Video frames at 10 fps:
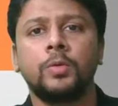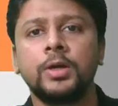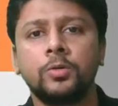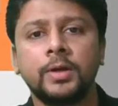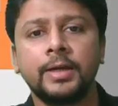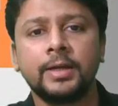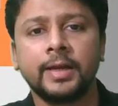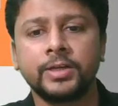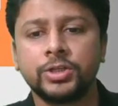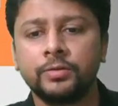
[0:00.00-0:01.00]
one-to-one
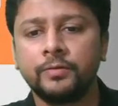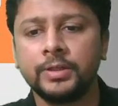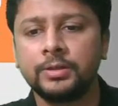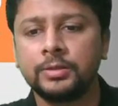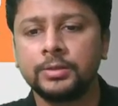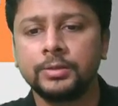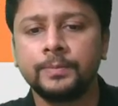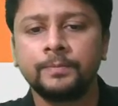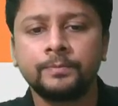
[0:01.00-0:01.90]
interaction with the